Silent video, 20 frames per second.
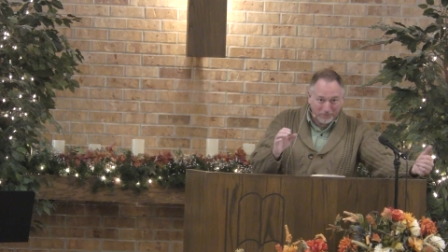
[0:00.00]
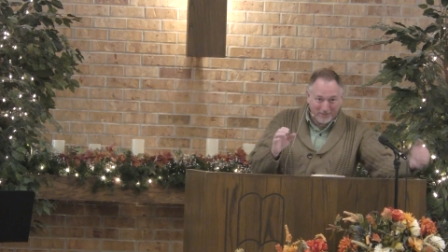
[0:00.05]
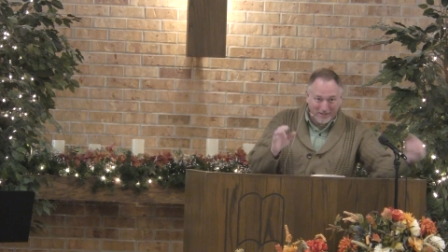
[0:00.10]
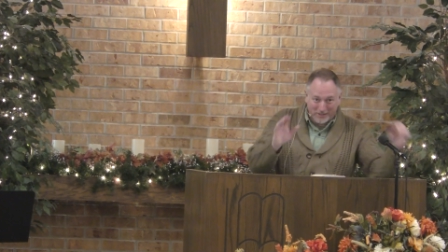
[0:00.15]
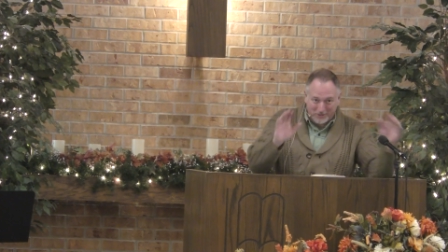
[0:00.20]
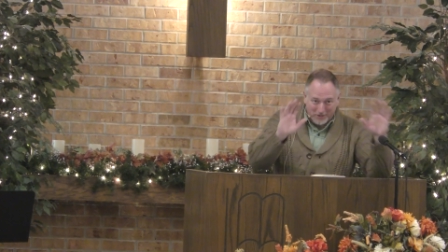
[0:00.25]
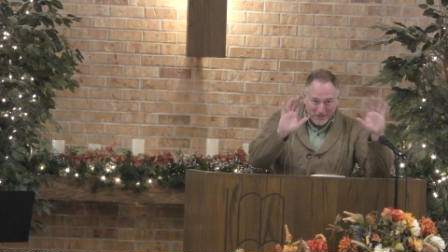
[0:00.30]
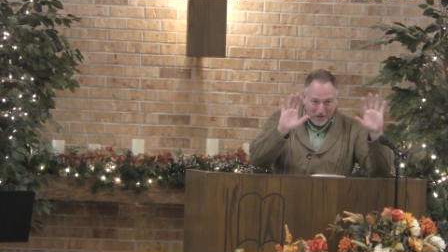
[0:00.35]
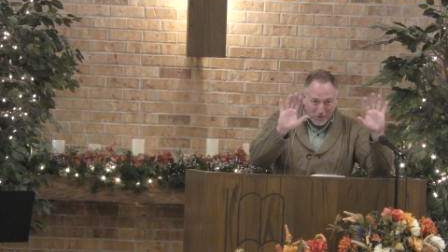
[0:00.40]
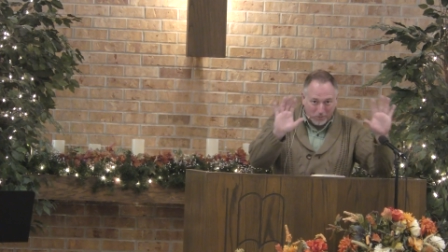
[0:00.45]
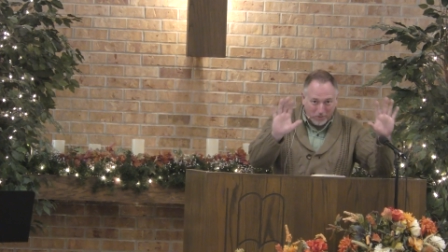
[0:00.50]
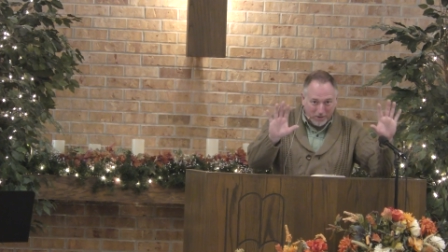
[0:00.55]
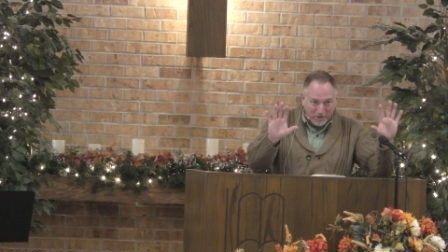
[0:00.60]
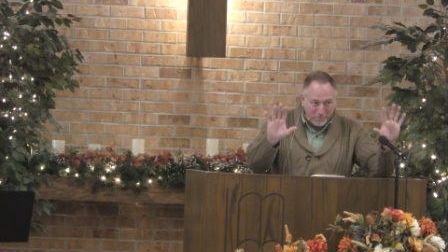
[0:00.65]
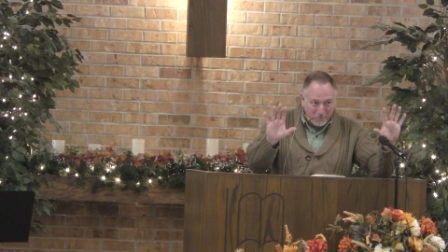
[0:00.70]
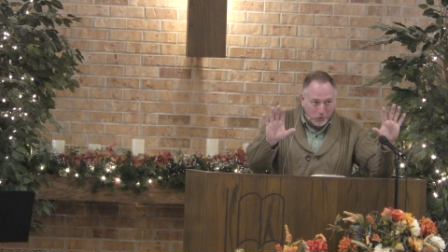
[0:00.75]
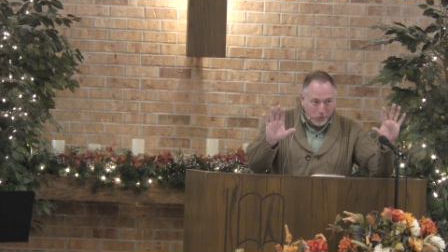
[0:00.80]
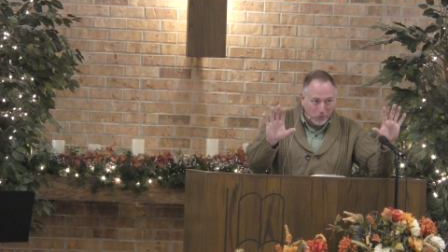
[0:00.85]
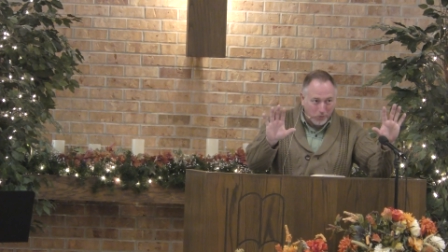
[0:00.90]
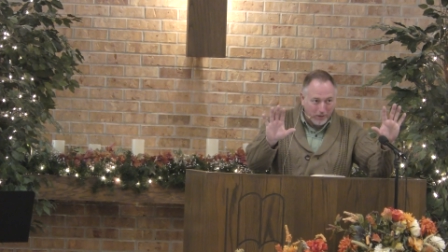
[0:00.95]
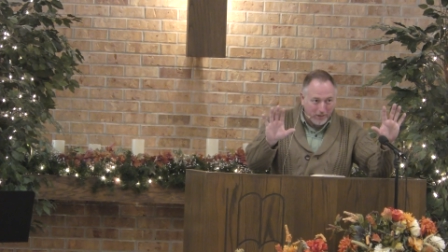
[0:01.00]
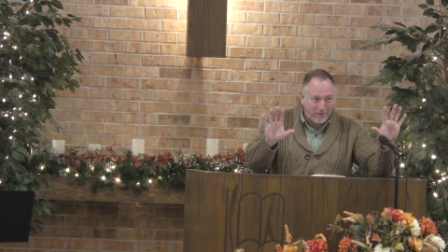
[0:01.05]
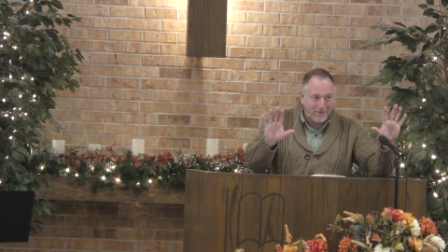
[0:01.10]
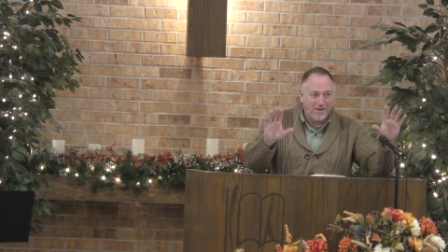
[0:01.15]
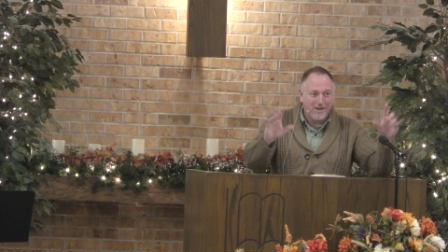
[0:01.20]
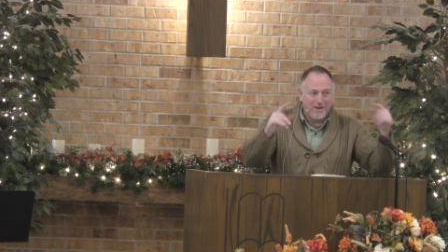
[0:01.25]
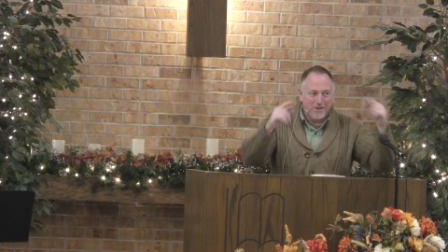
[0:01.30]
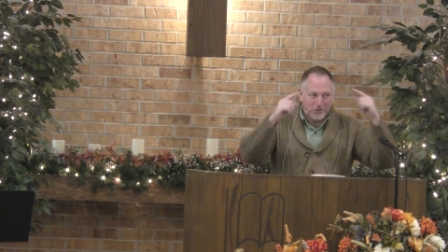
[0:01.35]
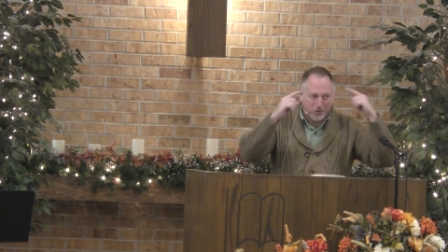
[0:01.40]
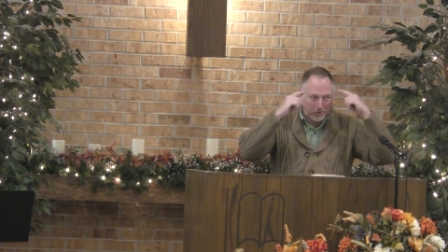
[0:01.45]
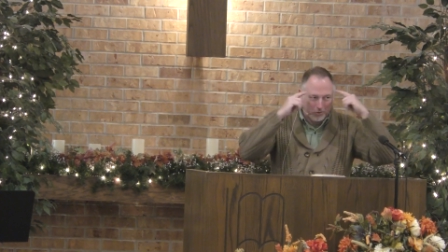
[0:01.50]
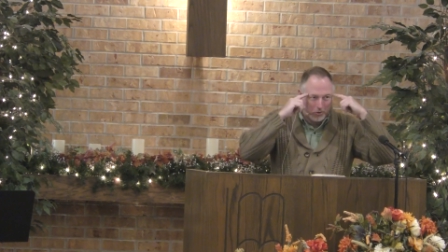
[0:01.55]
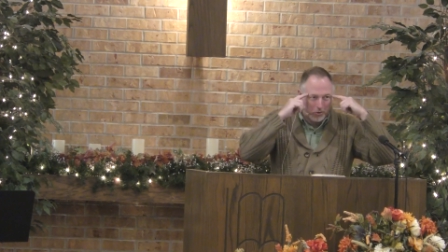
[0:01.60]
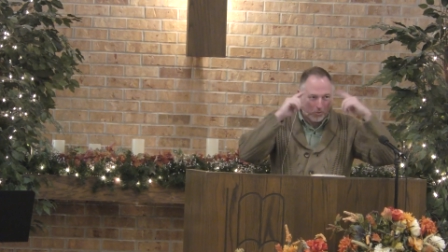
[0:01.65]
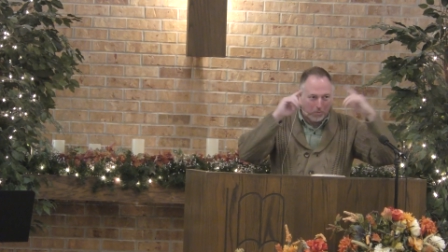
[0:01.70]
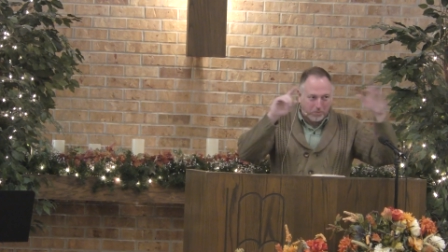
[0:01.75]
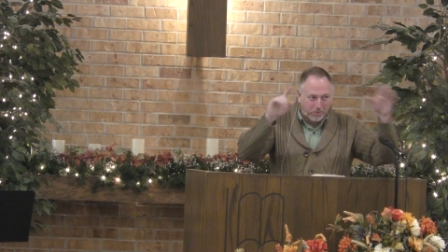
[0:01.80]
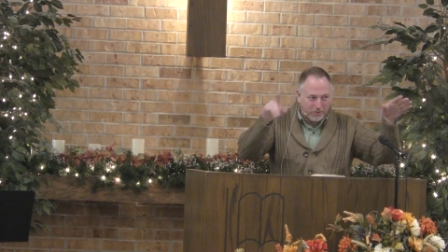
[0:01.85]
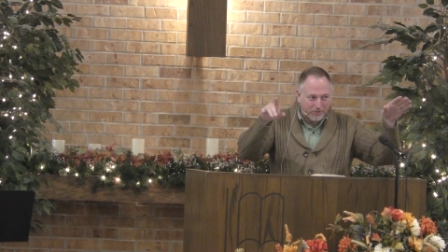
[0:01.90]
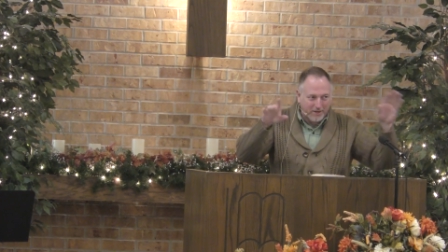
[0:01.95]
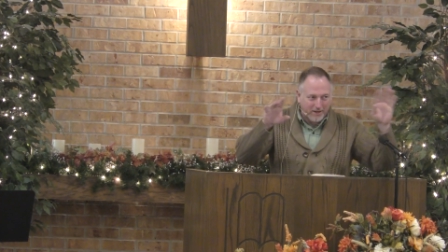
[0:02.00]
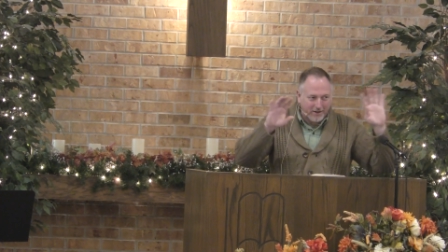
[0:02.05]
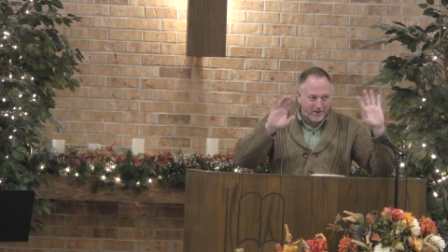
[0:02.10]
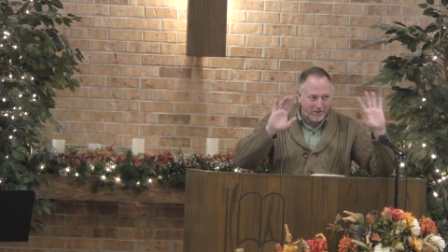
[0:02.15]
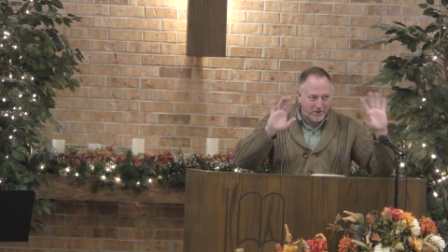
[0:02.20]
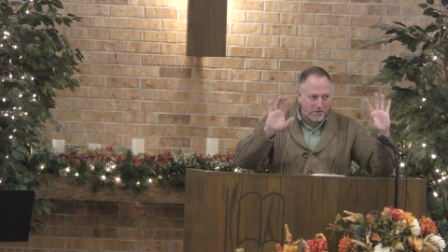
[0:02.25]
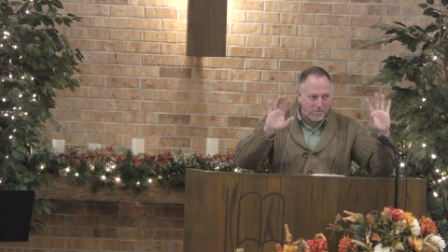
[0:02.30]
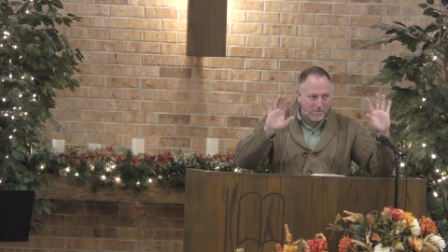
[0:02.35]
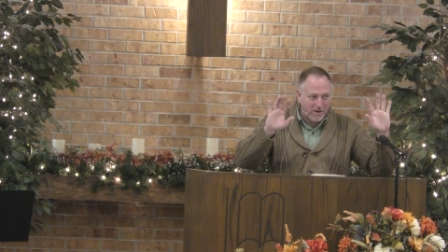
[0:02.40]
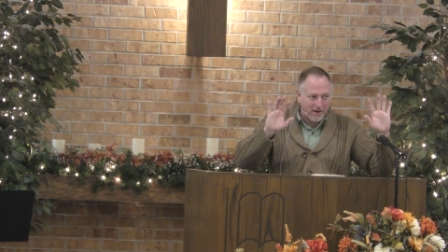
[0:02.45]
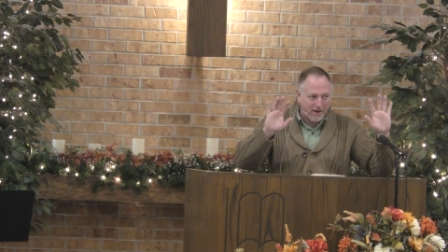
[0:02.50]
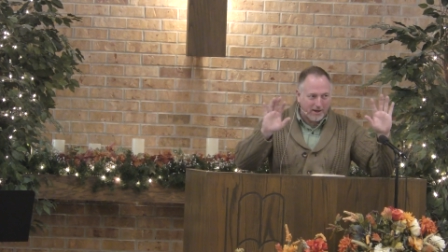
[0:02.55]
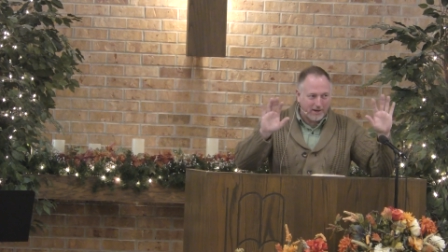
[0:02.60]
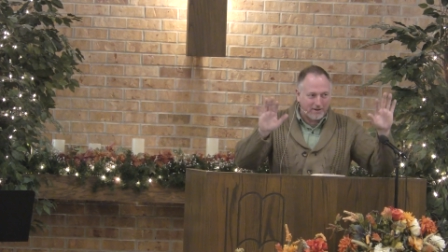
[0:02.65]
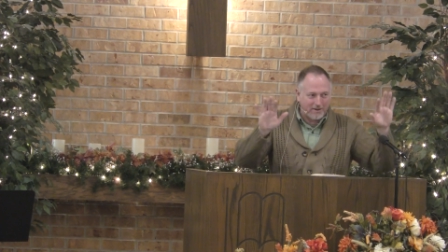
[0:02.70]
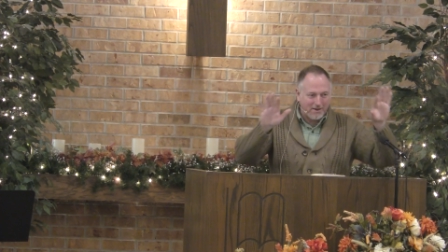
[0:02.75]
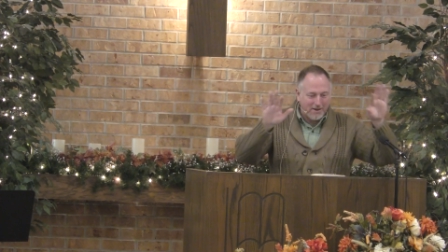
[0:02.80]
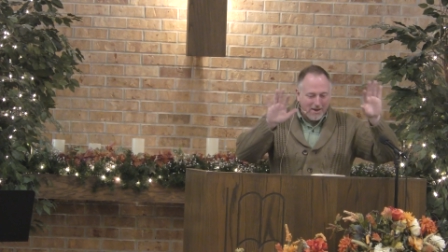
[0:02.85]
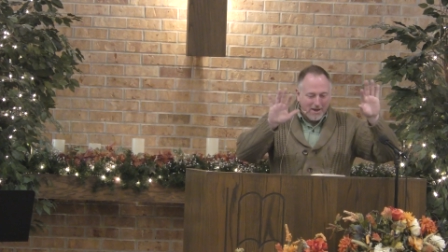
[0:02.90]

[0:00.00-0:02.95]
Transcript: That's not what I'm doing. So don't put that in your mind.